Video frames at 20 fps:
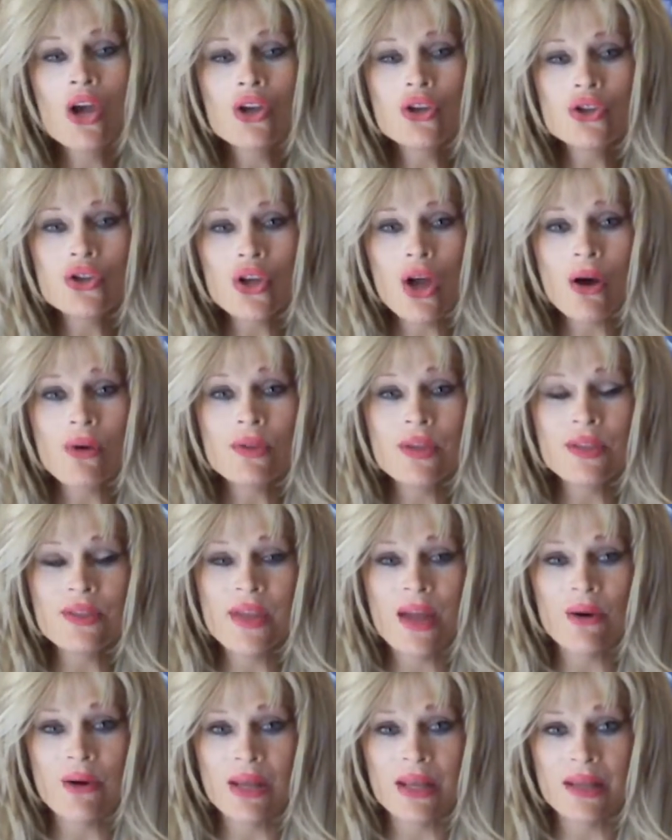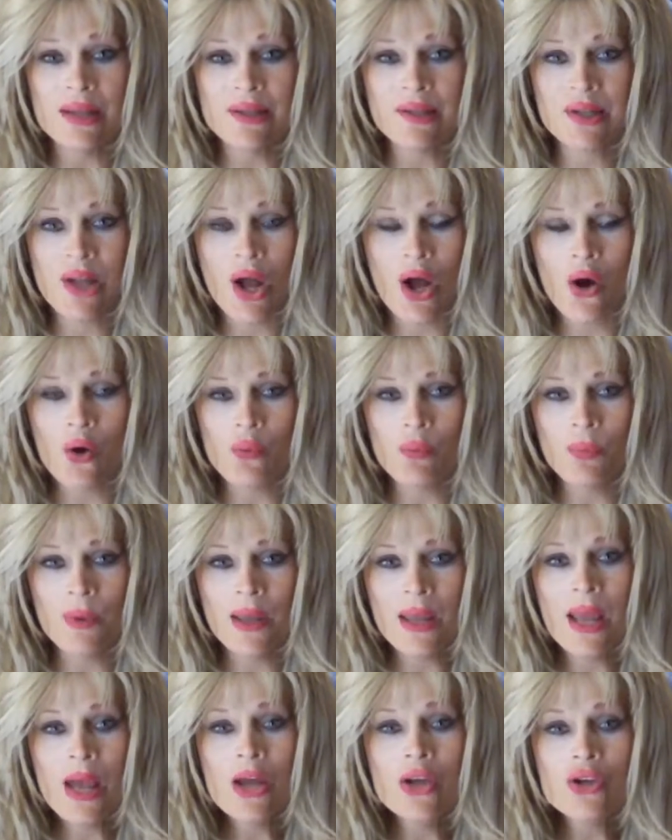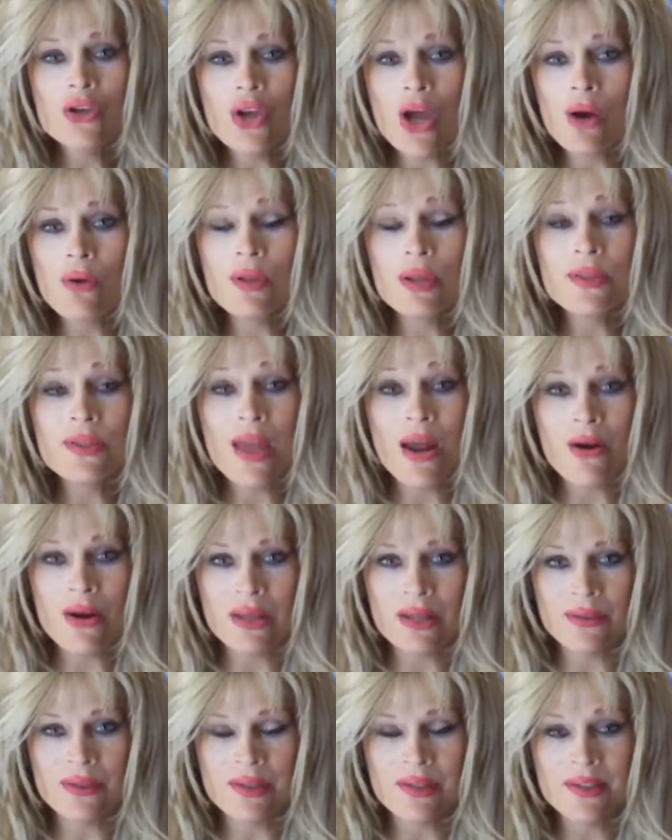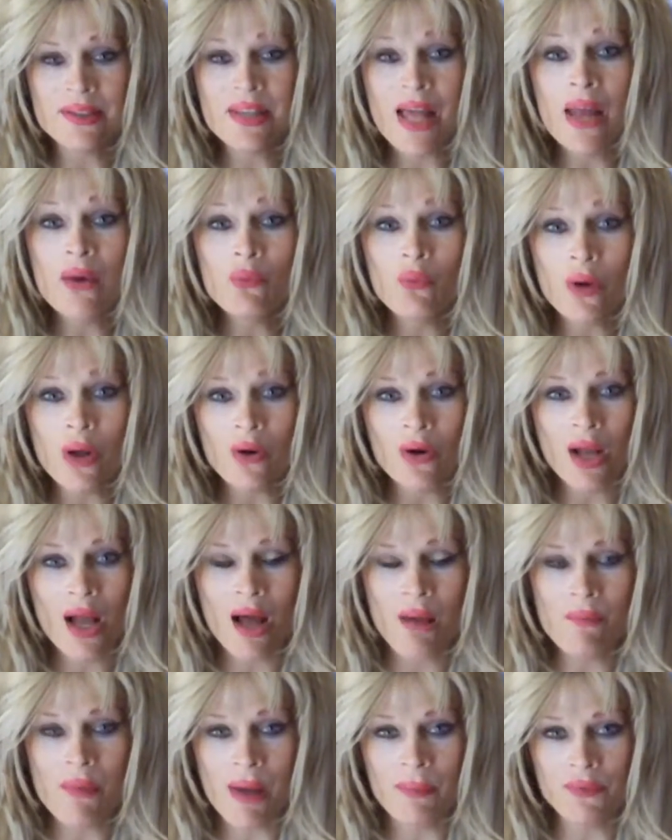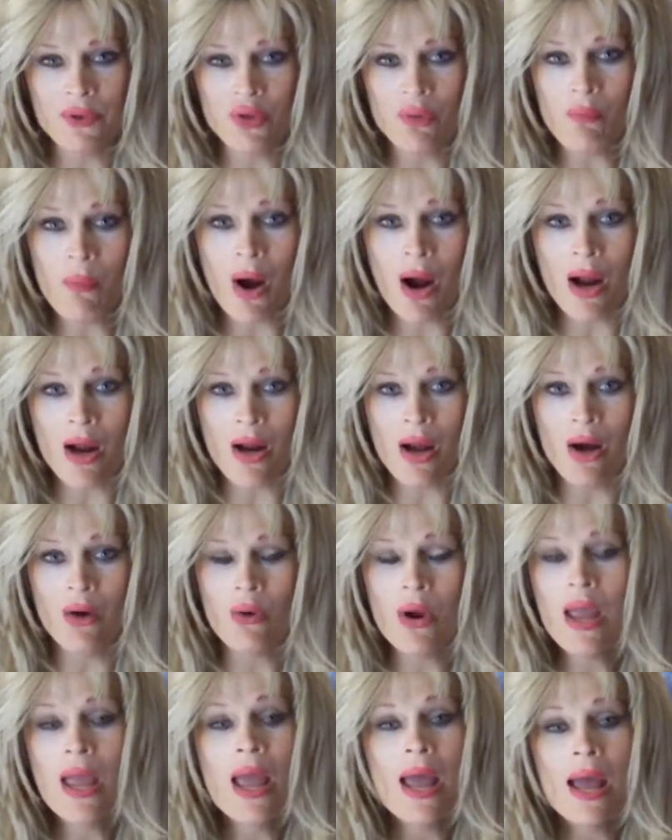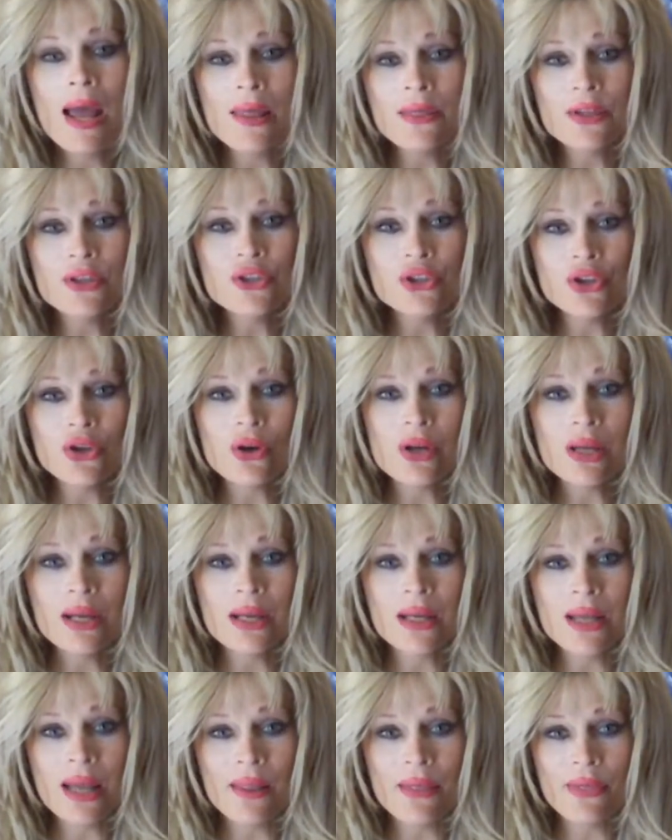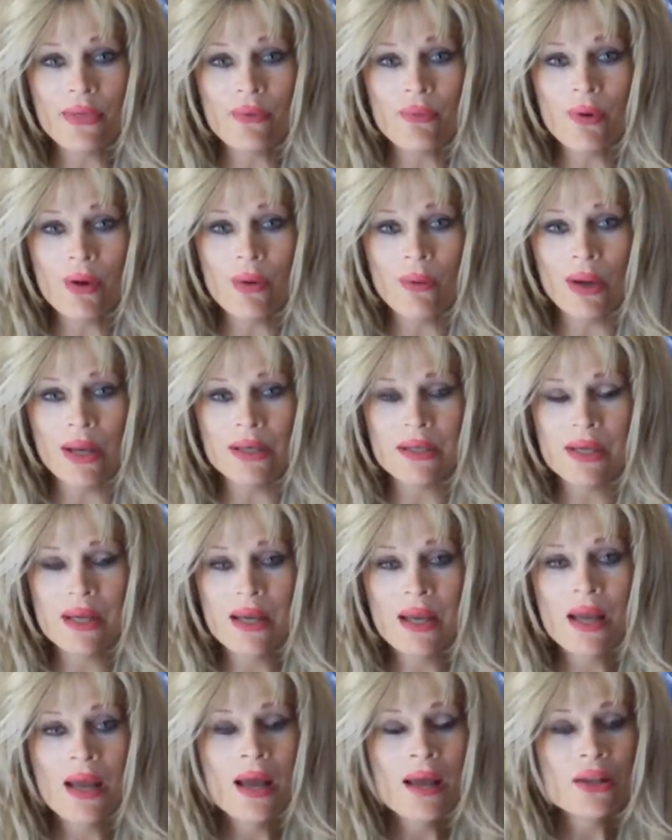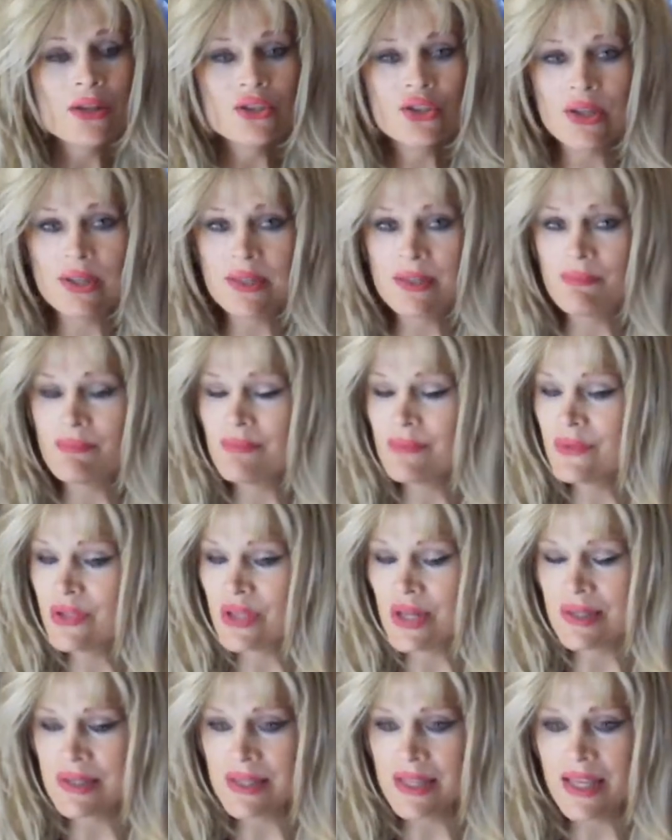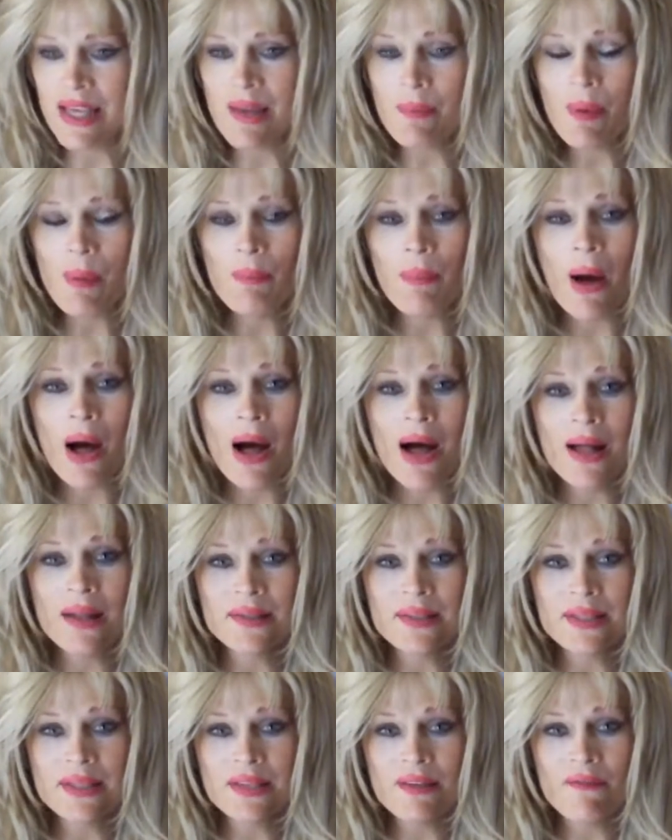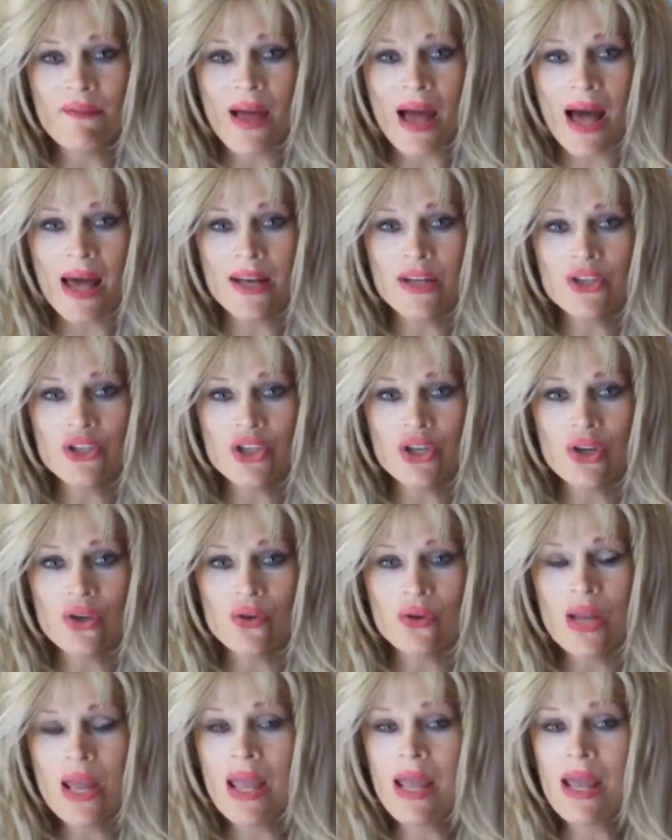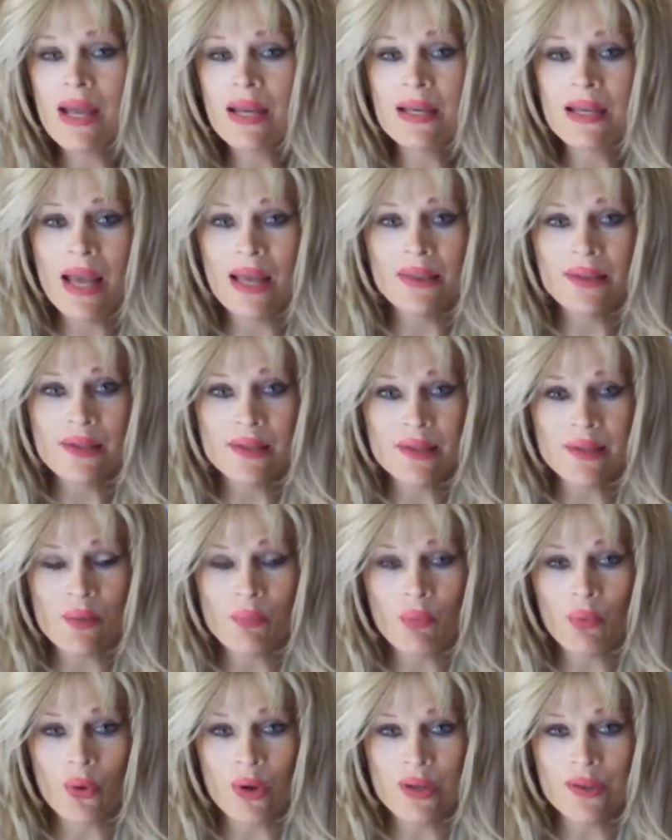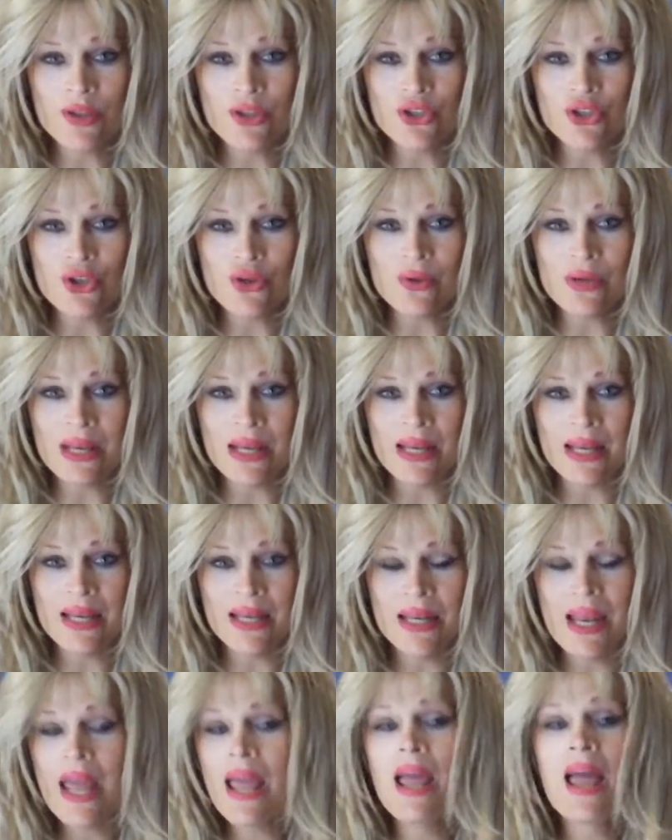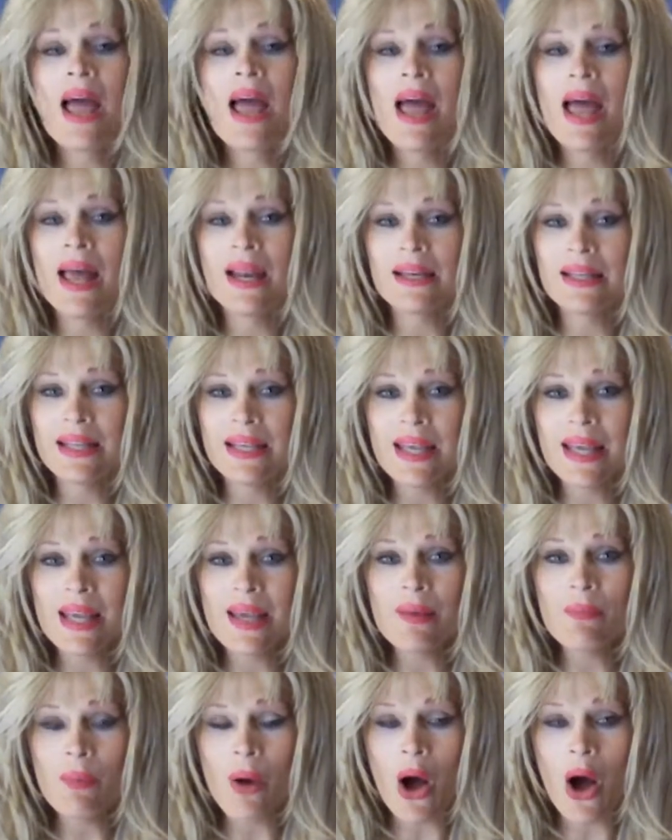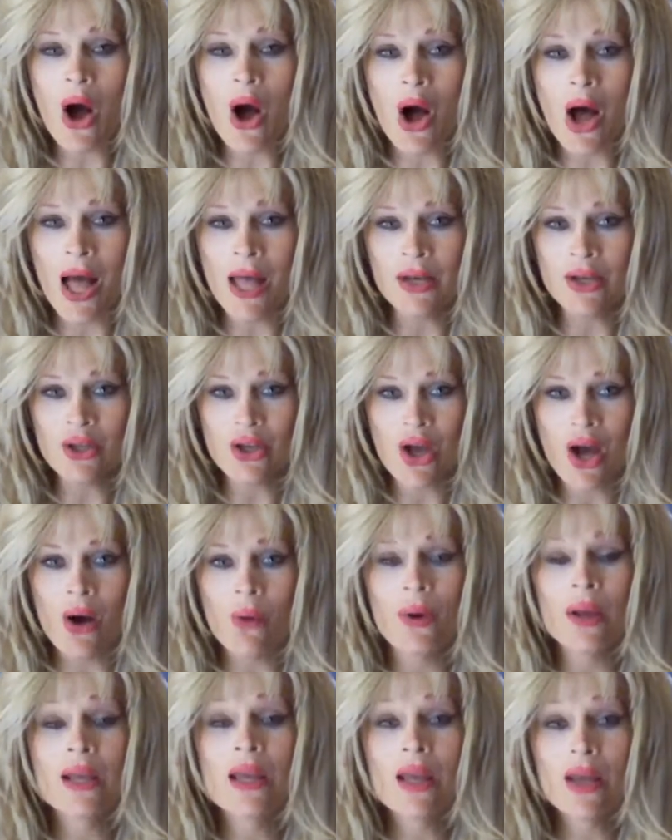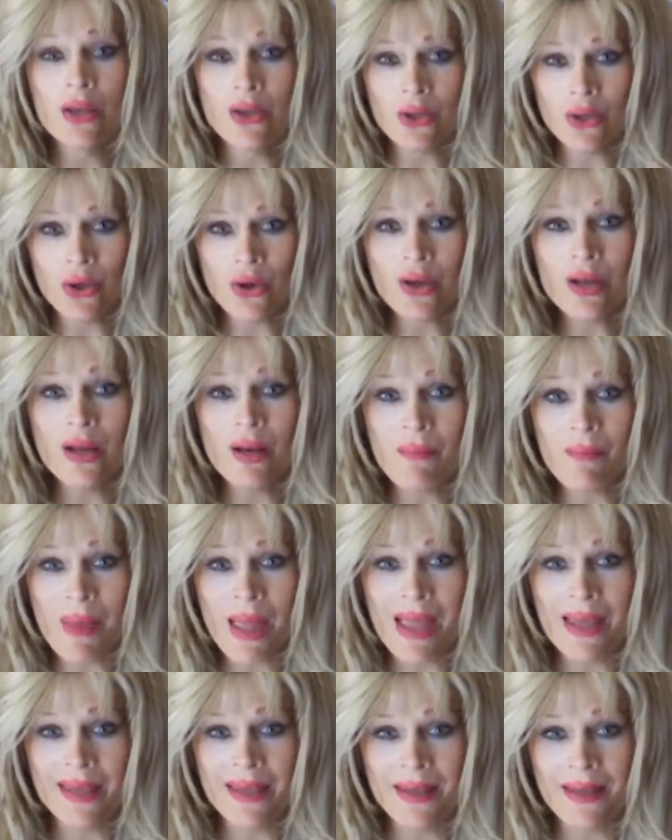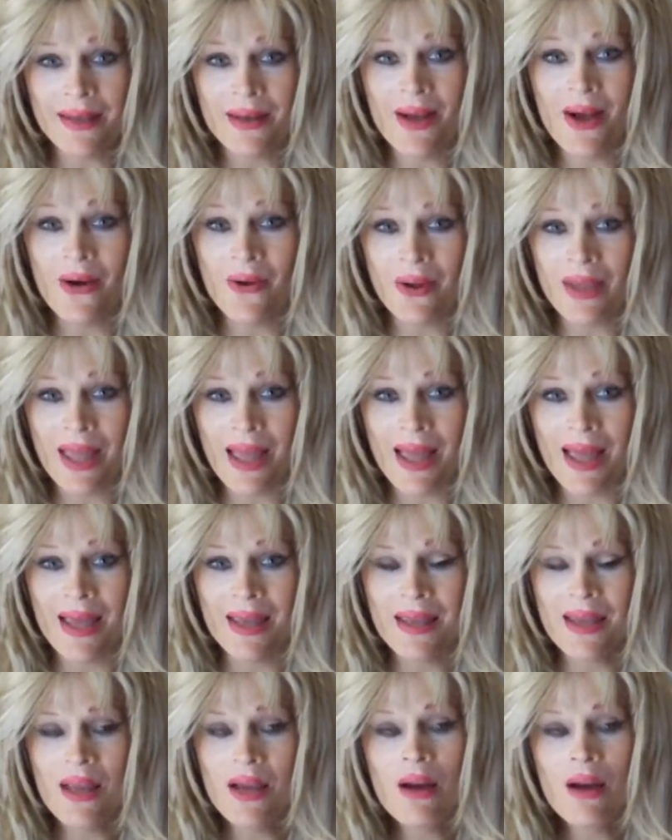know that there is hope. Know that the sun will come up tomorrow and that you're going to get through it. Just keep a positive attitude, get the support that you need, and keep on going. You're going to make it, okay?